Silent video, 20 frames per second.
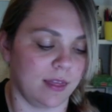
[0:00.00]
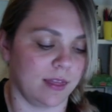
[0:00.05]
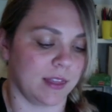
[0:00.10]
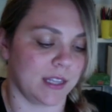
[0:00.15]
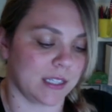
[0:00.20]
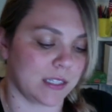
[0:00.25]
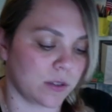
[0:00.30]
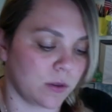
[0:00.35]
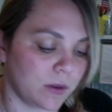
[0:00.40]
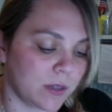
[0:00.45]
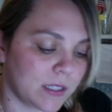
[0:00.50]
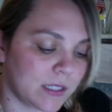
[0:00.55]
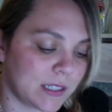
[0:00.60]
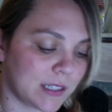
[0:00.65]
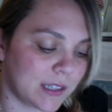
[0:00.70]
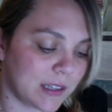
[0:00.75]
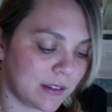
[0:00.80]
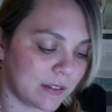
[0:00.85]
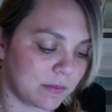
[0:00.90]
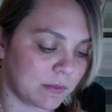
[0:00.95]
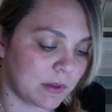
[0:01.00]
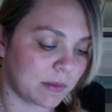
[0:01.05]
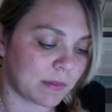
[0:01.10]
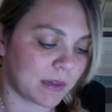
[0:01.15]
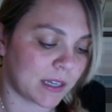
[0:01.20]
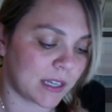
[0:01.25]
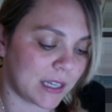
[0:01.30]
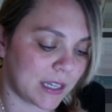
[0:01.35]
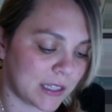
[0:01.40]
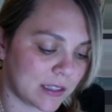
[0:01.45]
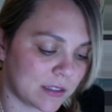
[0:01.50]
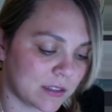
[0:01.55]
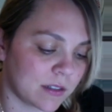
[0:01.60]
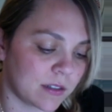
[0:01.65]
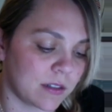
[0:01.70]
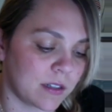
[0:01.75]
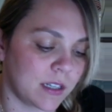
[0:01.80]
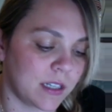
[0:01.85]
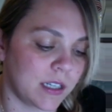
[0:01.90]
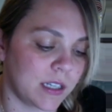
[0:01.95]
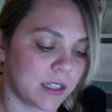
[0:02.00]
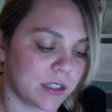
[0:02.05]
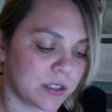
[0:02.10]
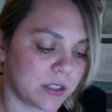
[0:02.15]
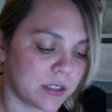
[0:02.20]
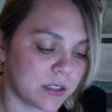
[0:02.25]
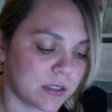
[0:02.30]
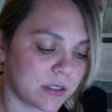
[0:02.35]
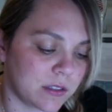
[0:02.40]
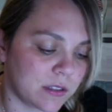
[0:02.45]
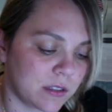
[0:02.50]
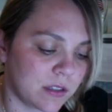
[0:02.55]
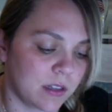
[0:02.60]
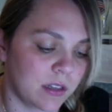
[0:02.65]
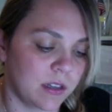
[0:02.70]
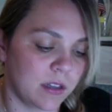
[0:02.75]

That's going to give me my answer in inches